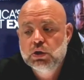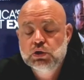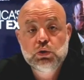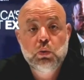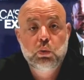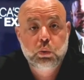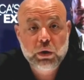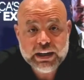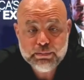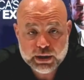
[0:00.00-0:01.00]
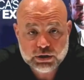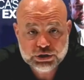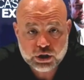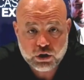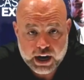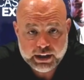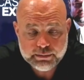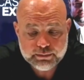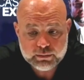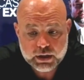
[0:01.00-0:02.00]
to rebuild your
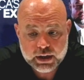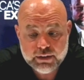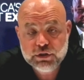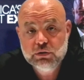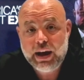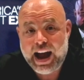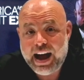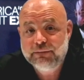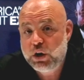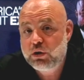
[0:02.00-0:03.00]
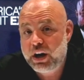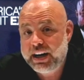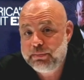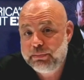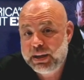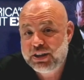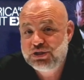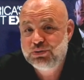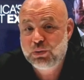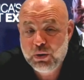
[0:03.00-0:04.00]
credit if you have no credit because
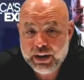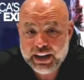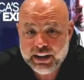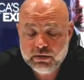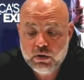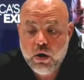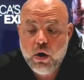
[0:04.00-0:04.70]
you ruined it,